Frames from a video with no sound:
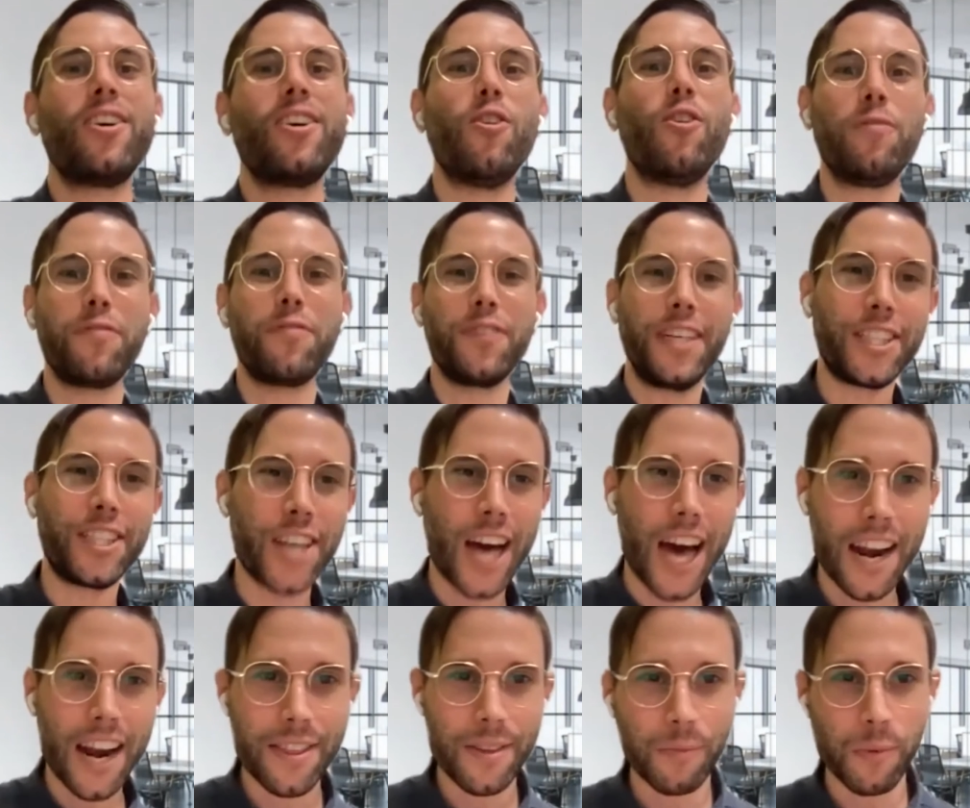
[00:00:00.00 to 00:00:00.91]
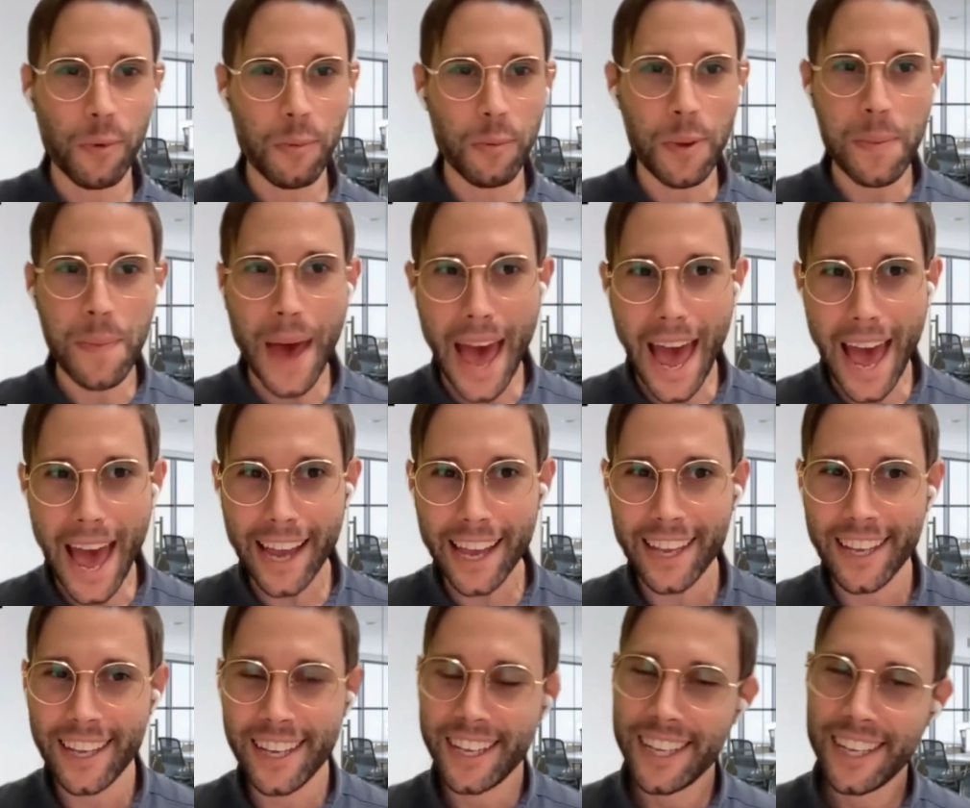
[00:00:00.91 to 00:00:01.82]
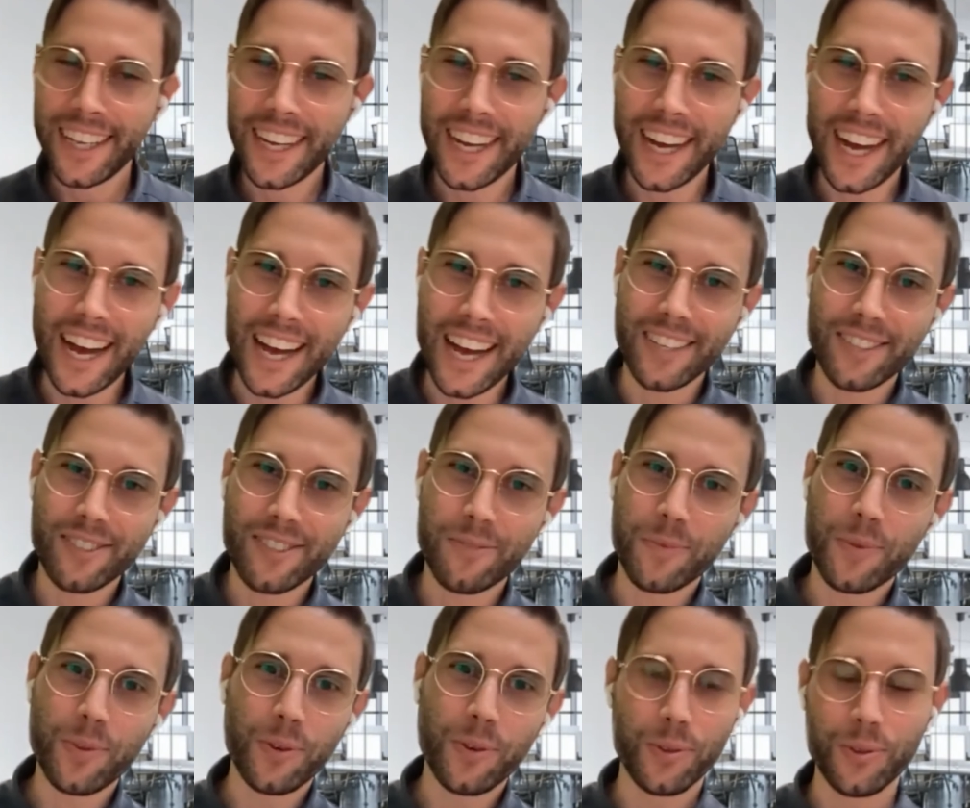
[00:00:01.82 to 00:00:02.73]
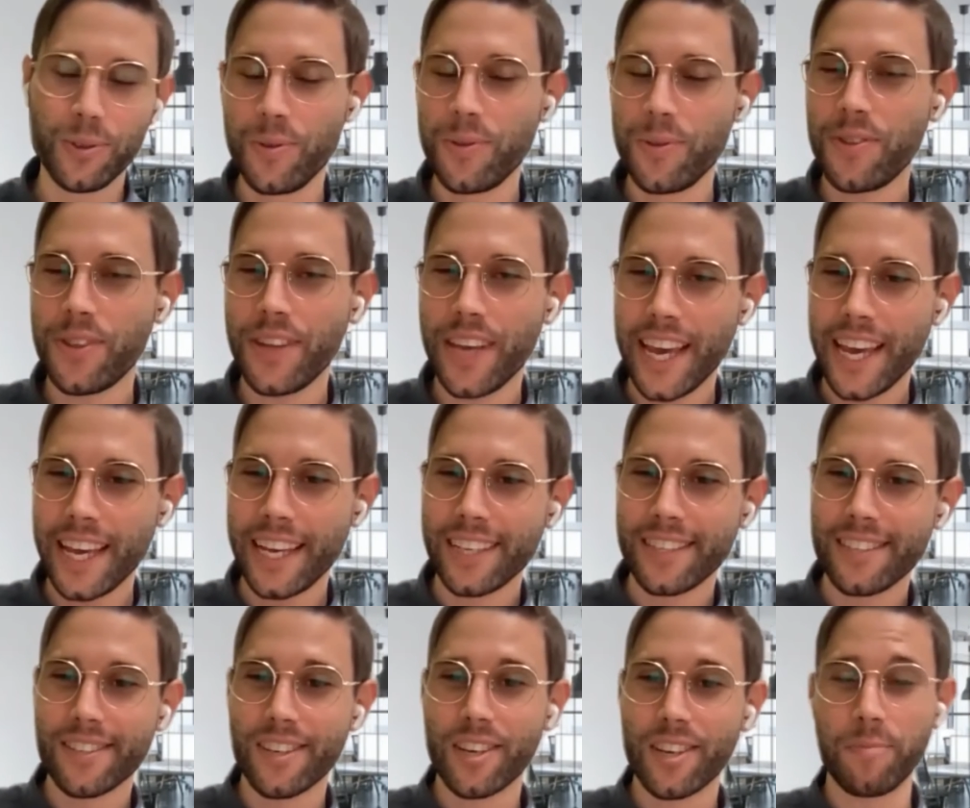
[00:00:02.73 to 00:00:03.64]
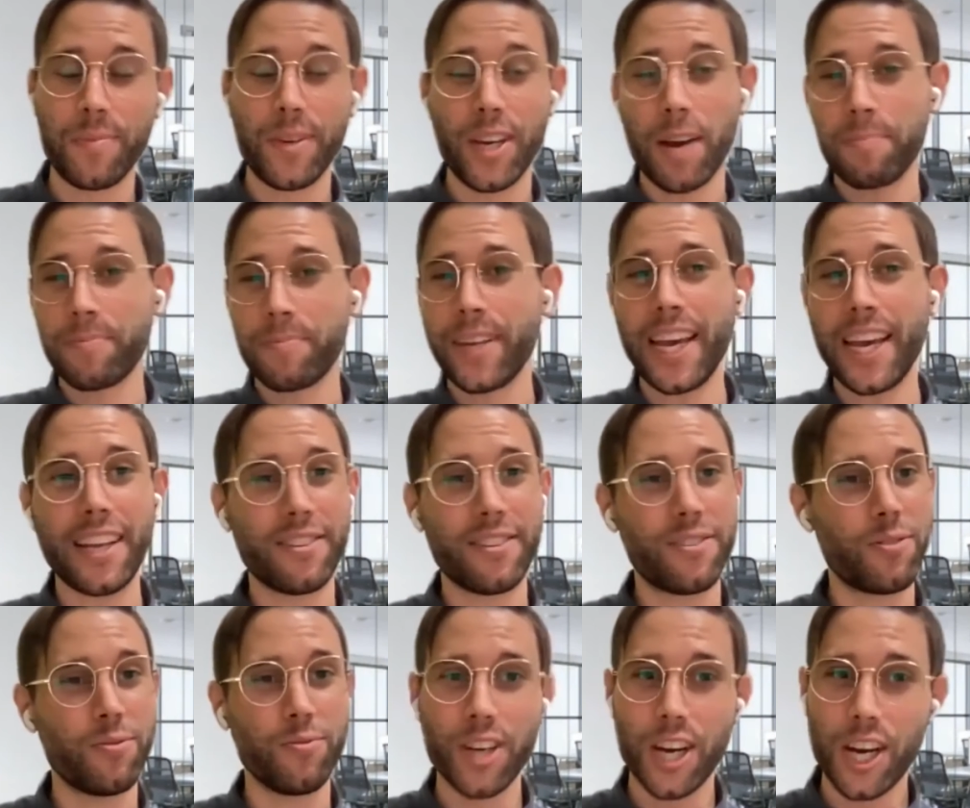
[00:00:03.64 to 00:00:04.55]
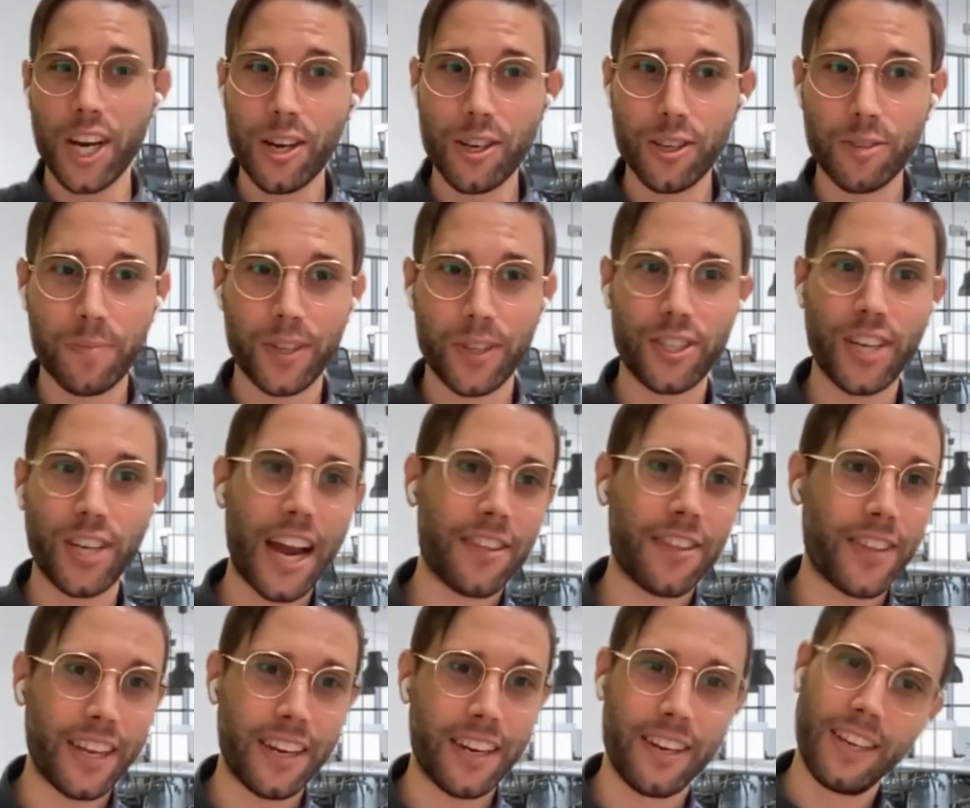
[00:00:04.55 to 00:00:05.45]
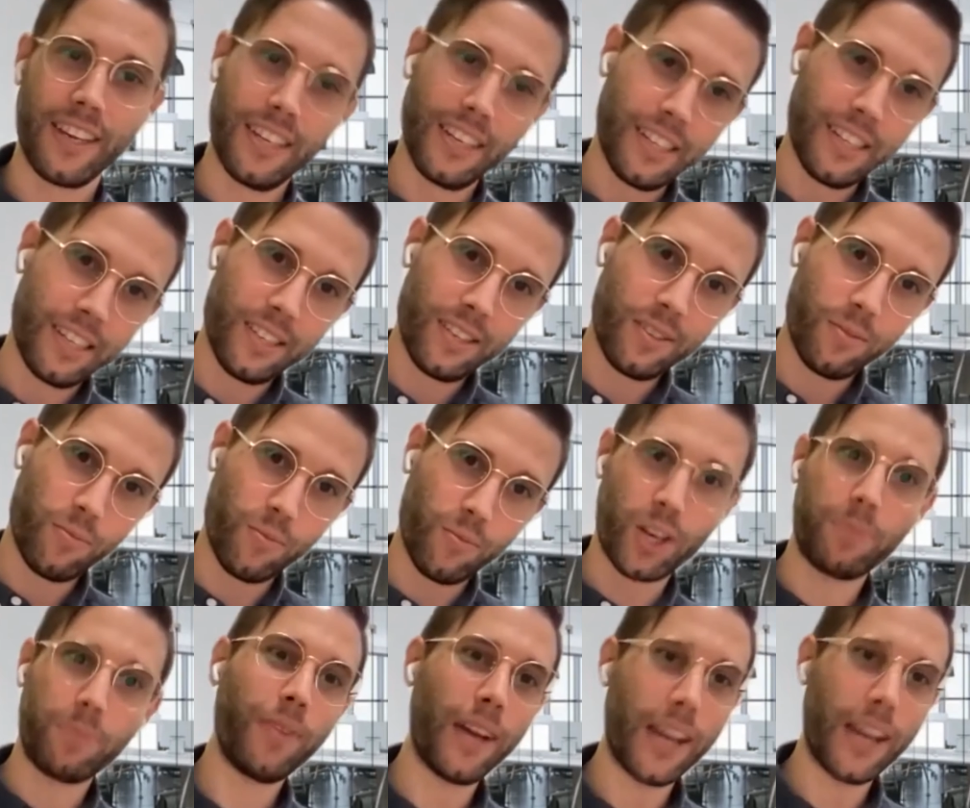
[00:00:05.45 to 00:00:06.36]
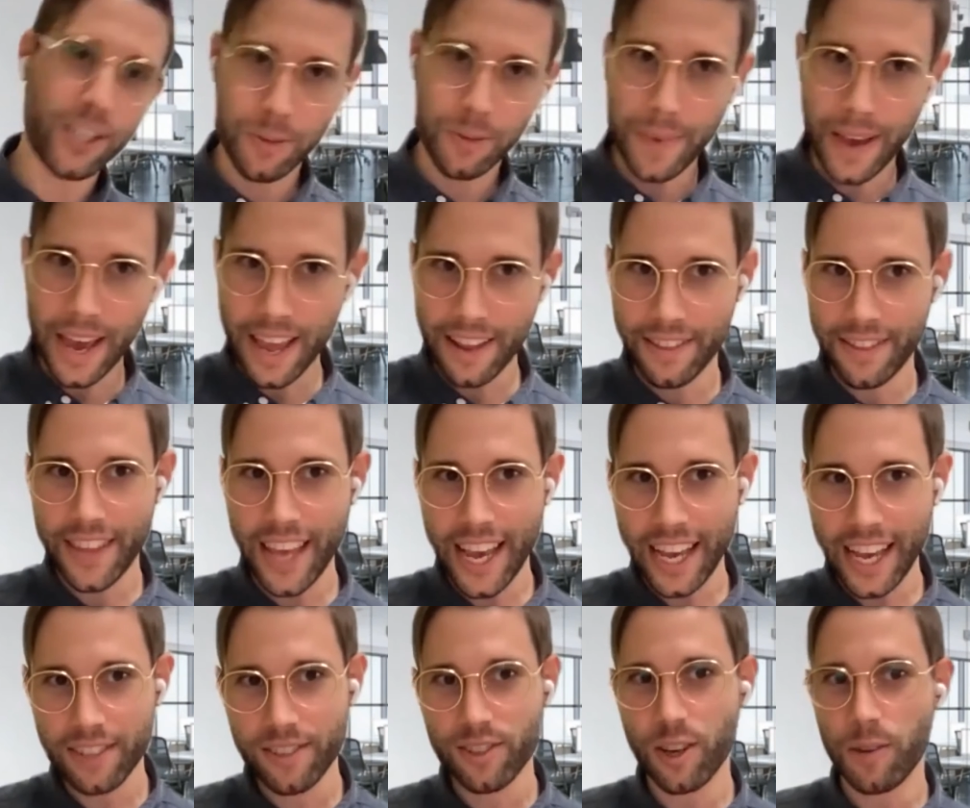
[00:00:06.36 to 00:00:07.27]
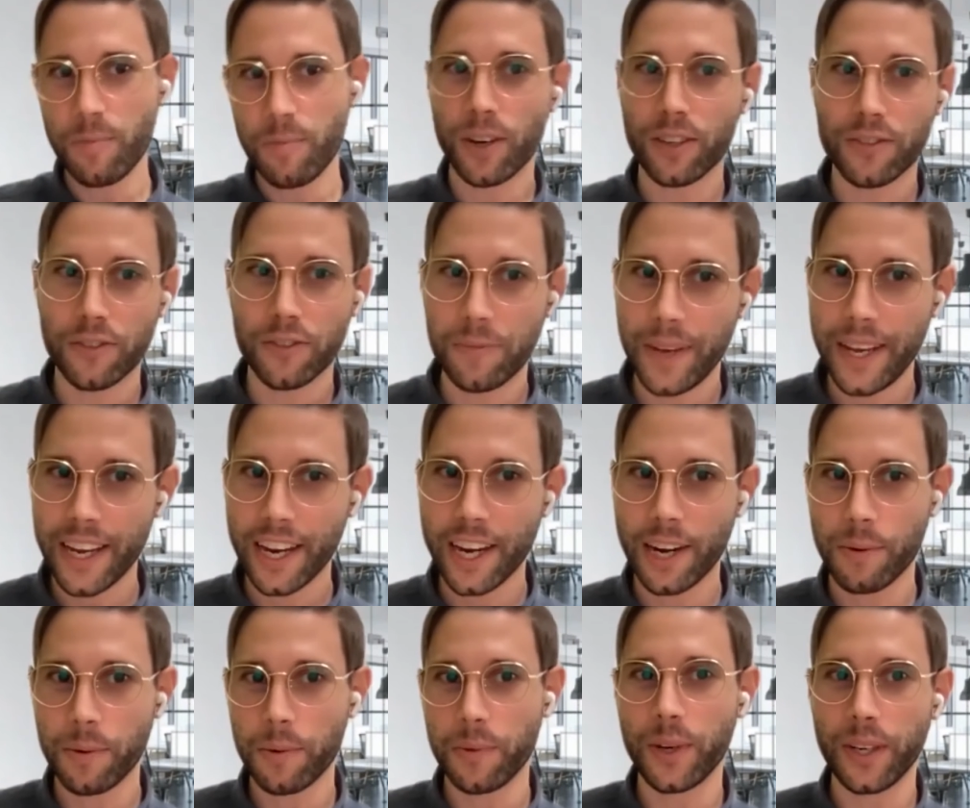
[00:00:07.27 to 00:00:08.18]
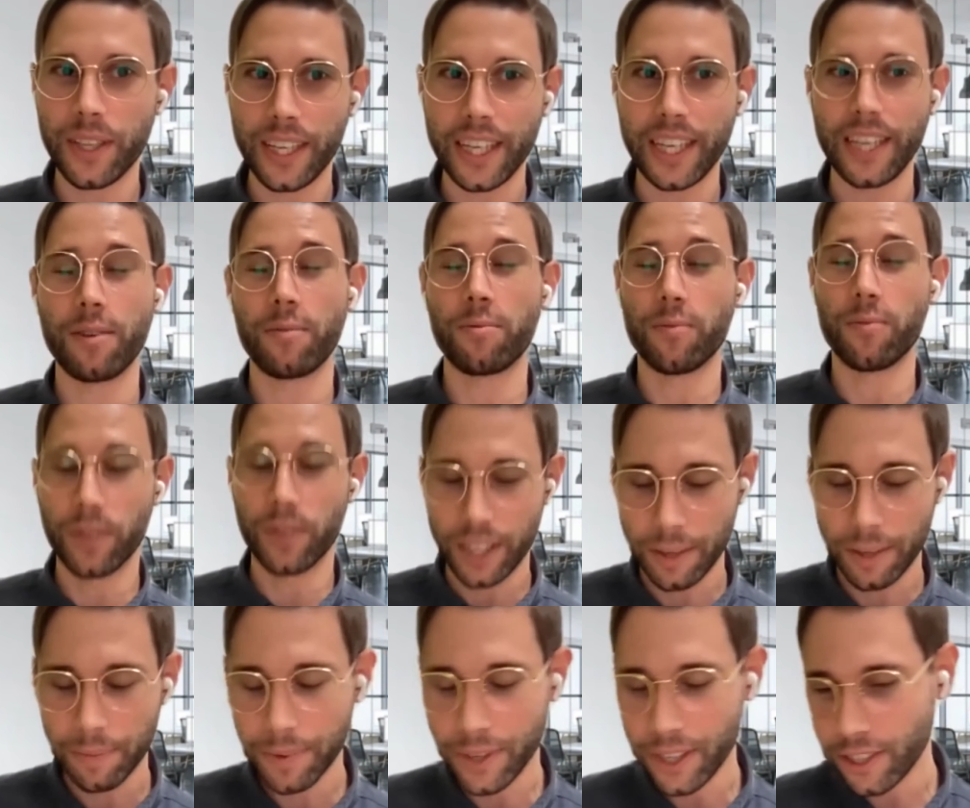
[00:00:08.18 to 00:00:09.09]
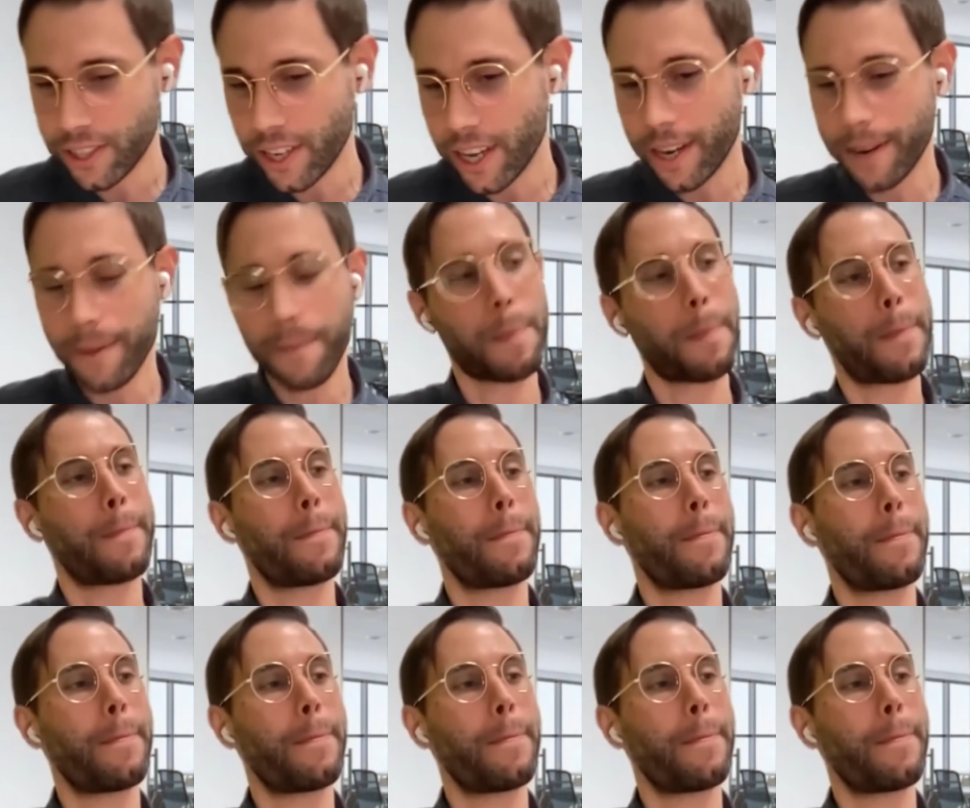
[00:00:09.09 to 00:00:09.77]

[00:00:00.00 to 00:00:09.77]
Hopefully Jonathan will be back on some cool new things. Could be updates, who knows? But Jonathan, what a pleasure, man. Thanks so much for being here. Really, really appreciate it.